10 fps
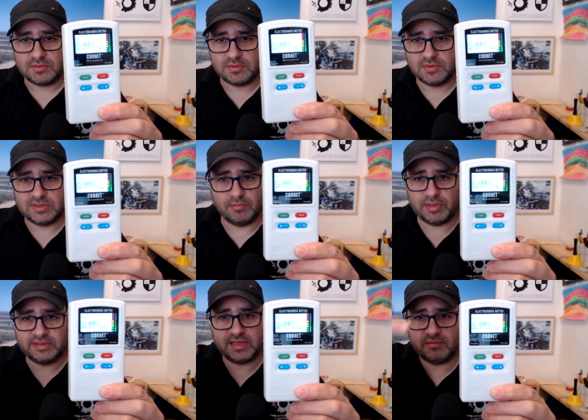you
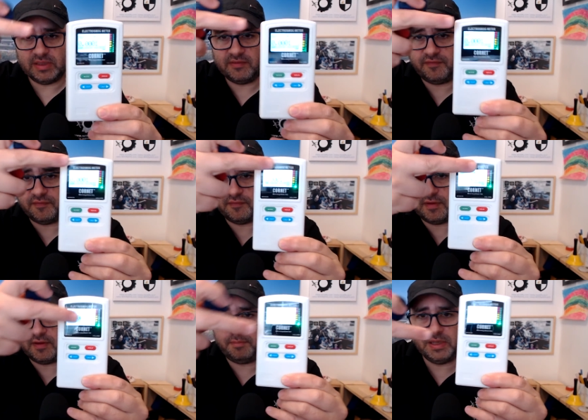simply send me
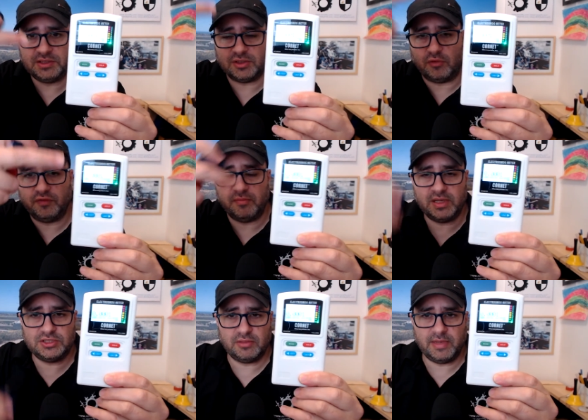a picture of the
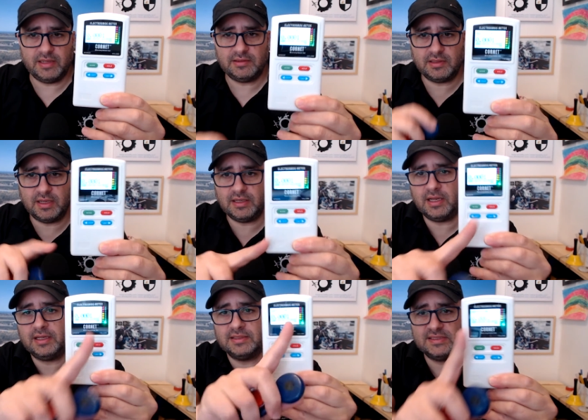measurement and
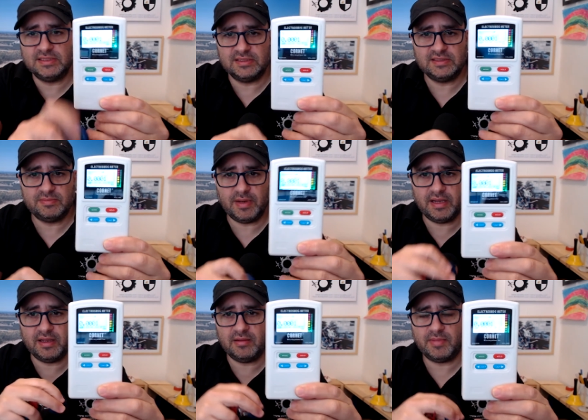I can see the
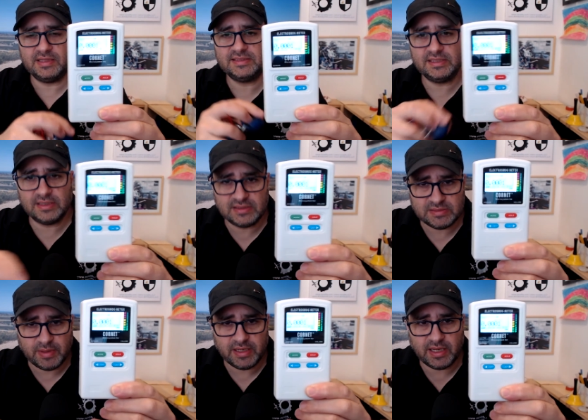display and by seeing the
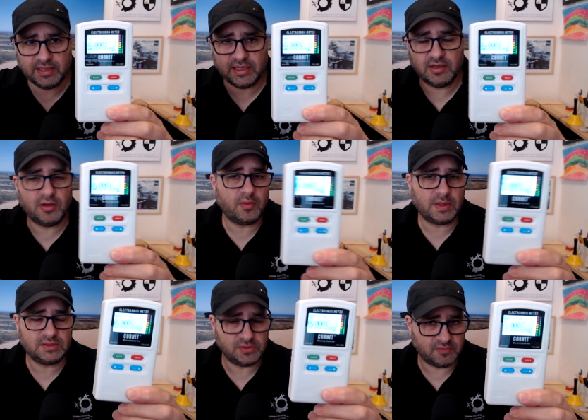display I can know
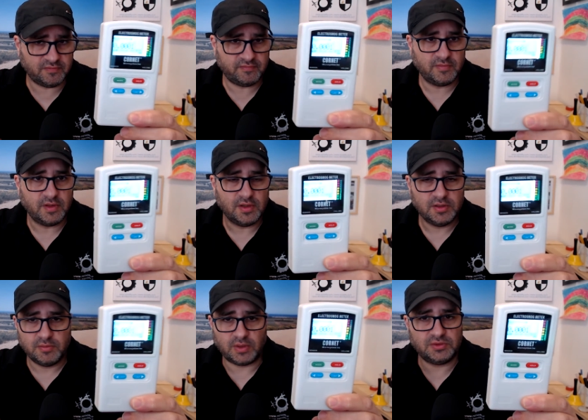what you
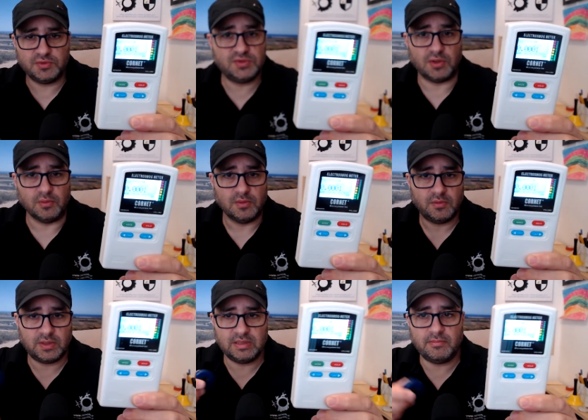what you saw
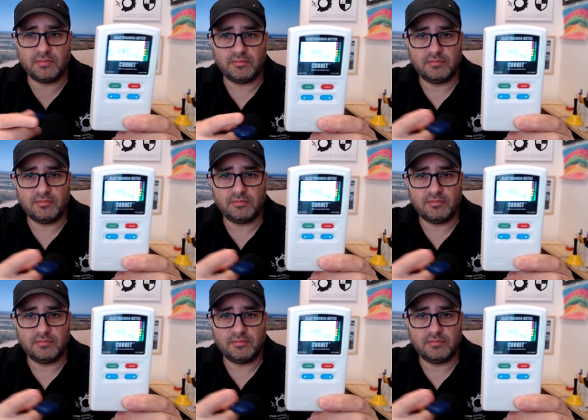what the